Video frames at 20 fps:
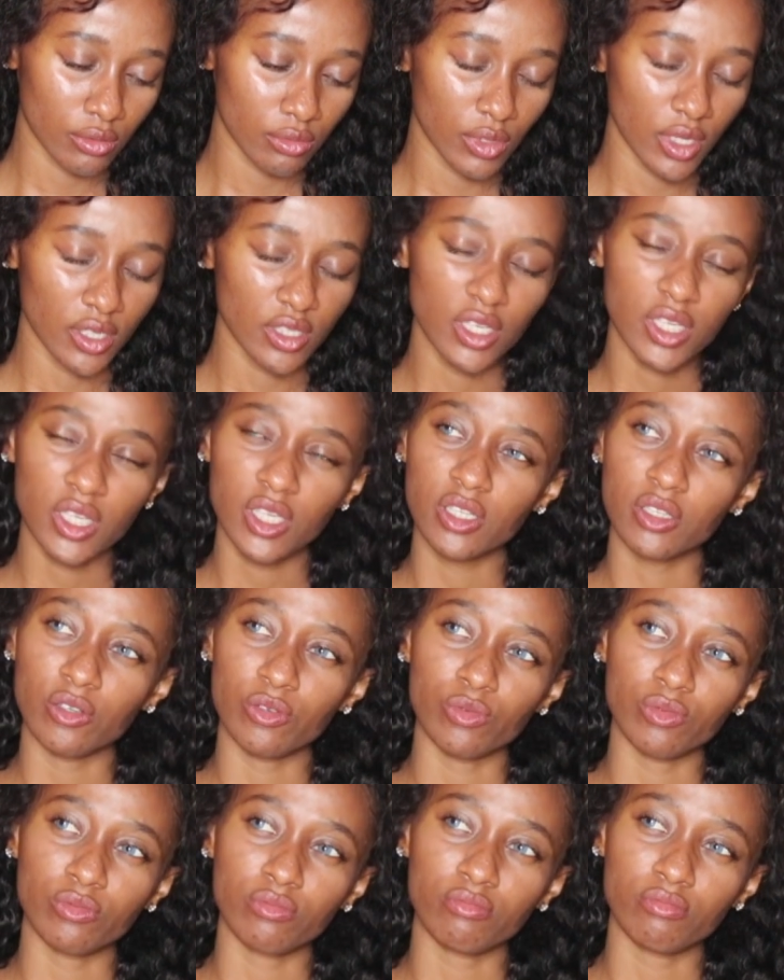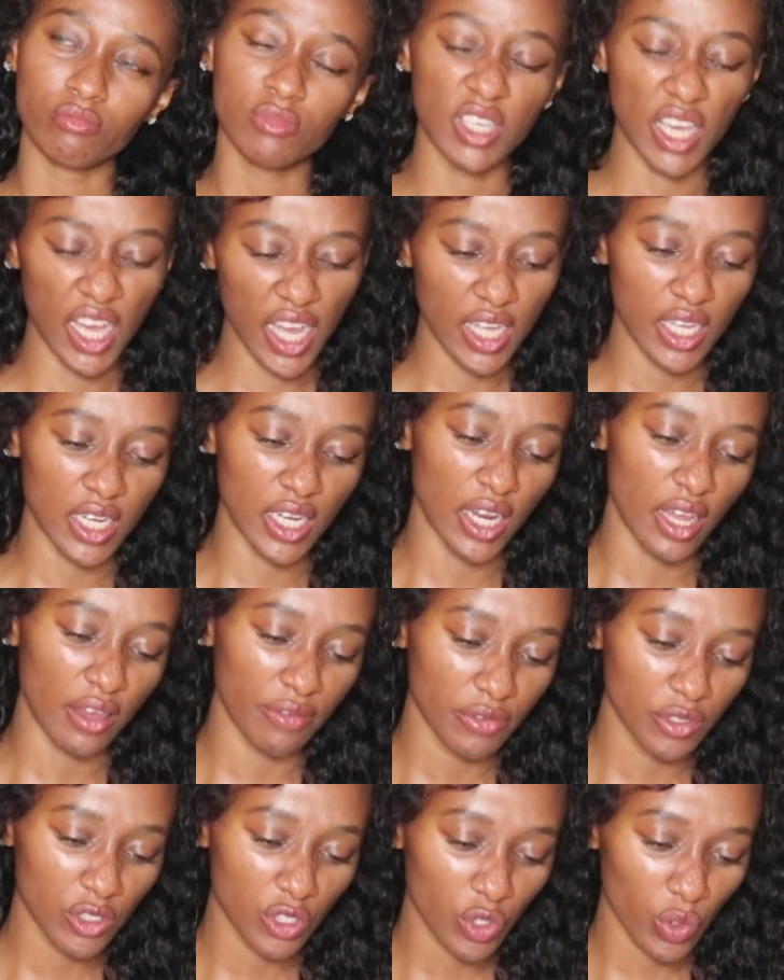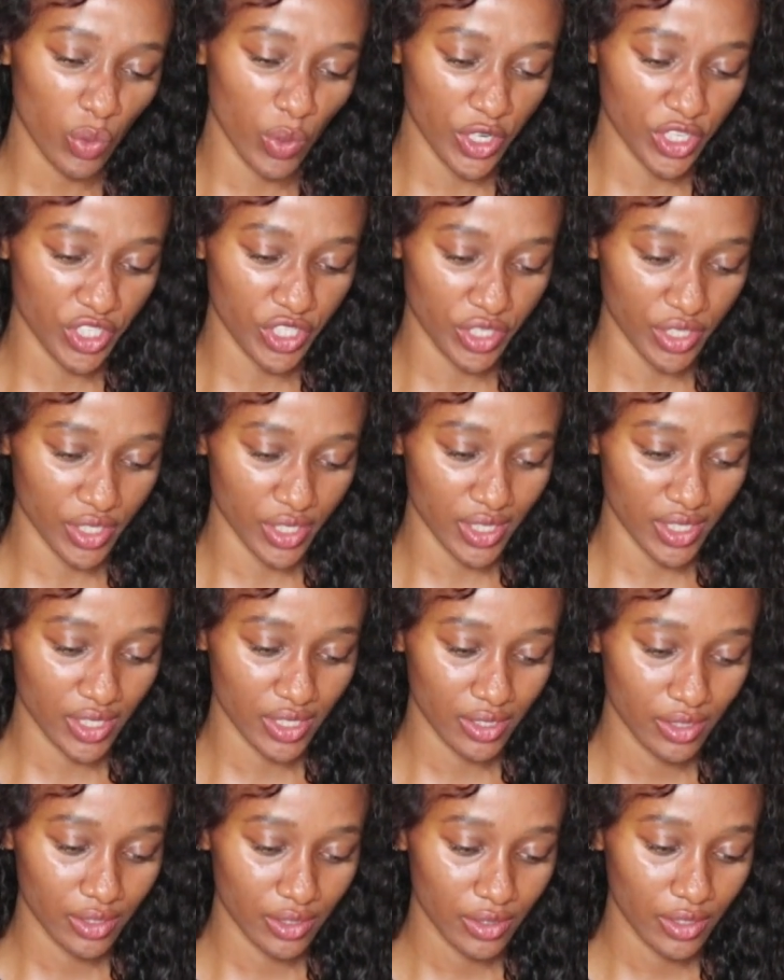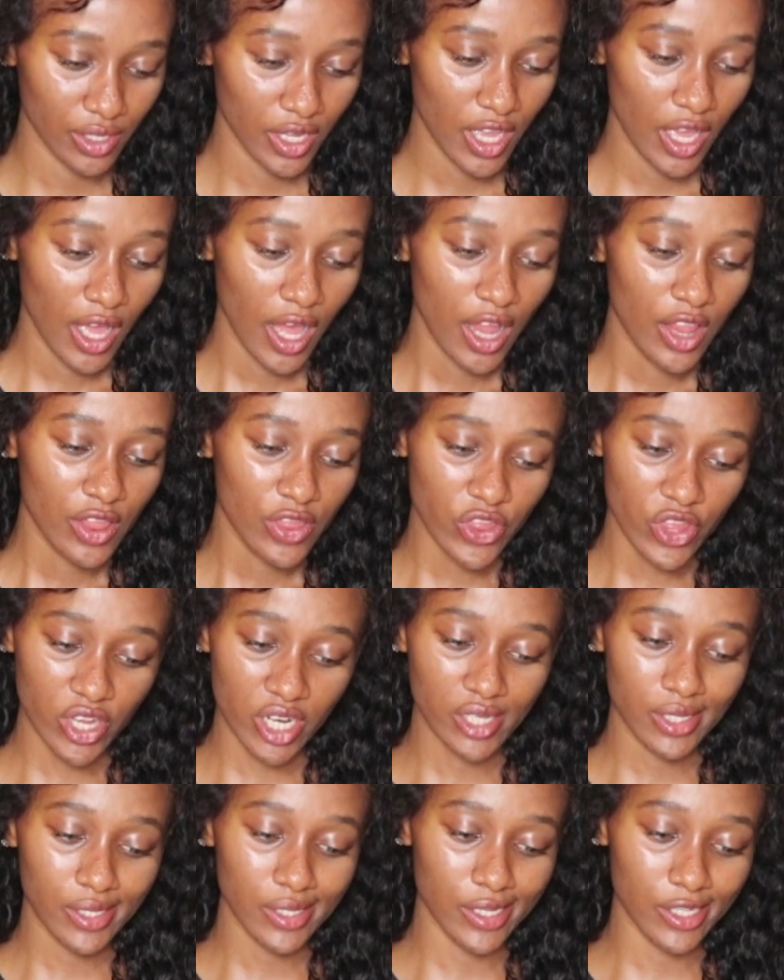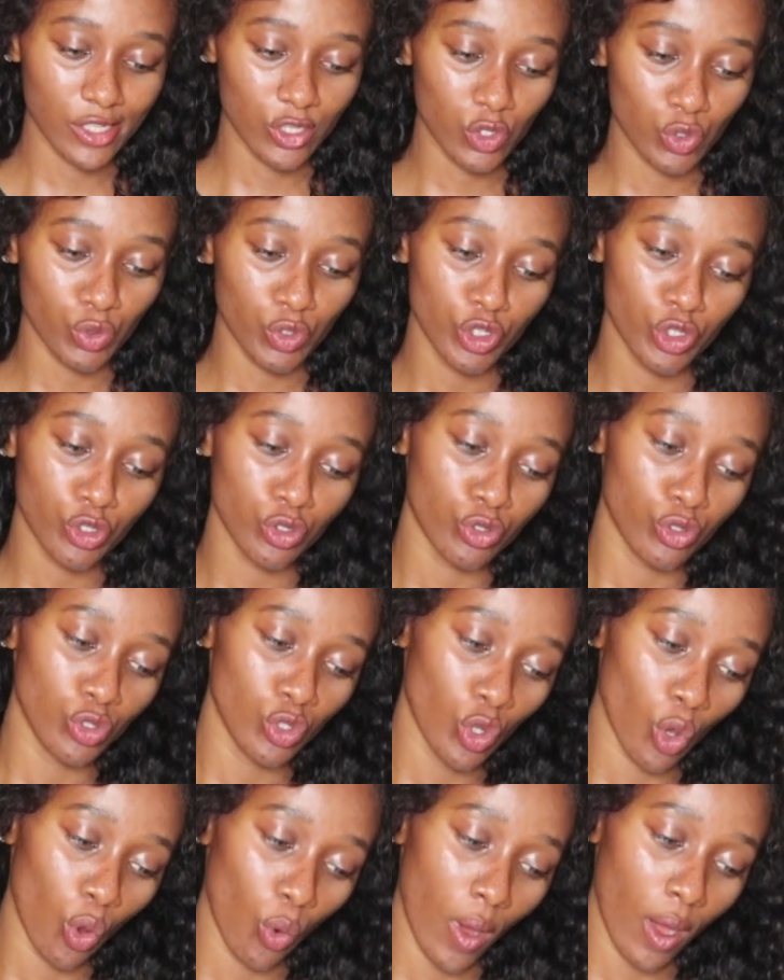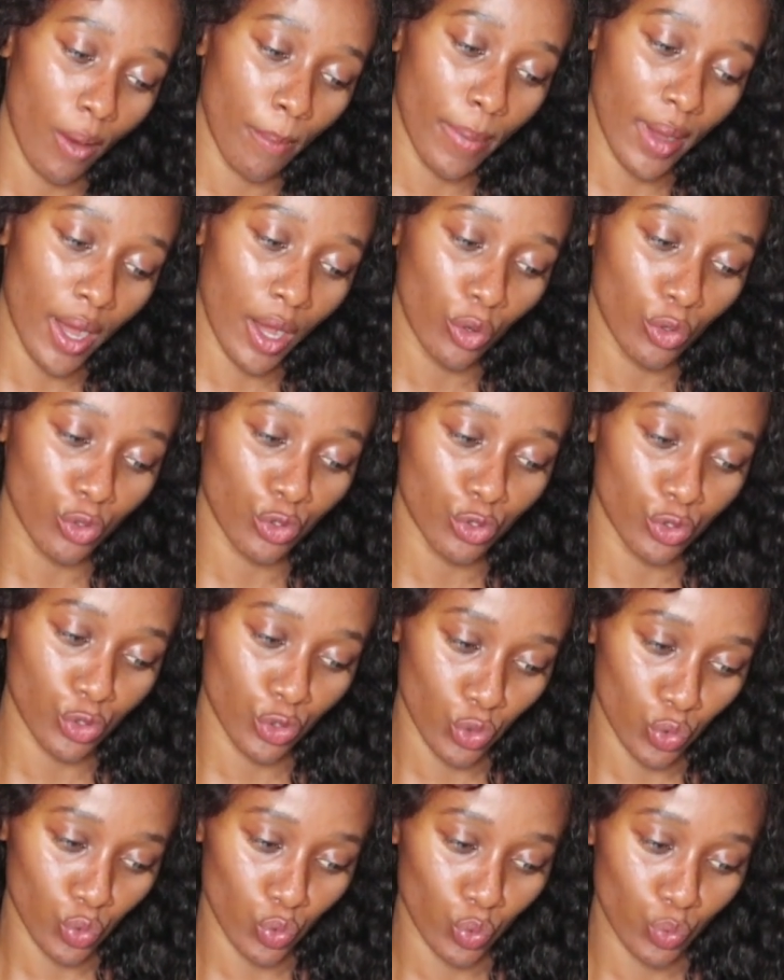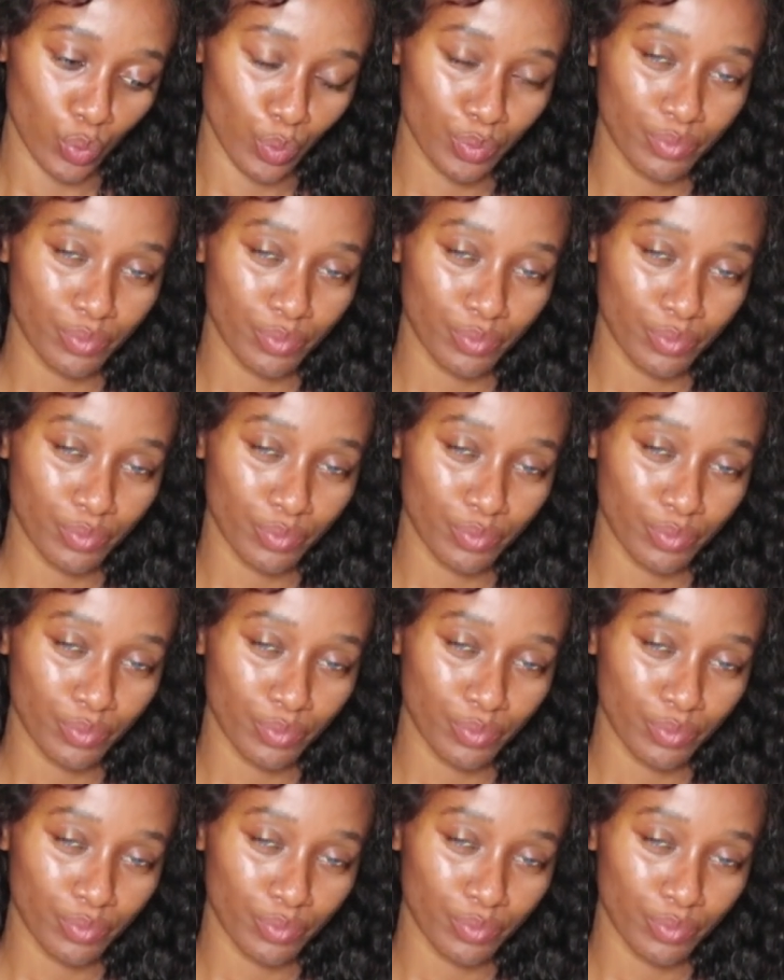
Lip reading: I think, yeah, 11th question: 3 things you should know about you.